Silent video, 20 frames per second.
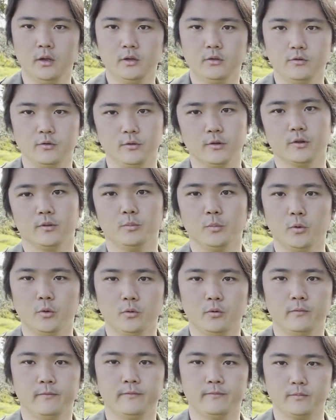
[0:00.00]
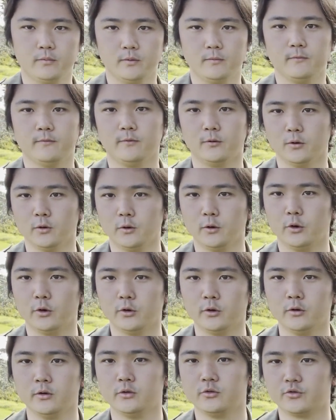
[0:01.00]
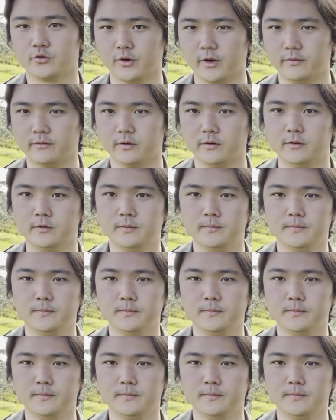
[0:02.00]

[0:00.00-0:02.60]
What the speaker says: too small for long travel,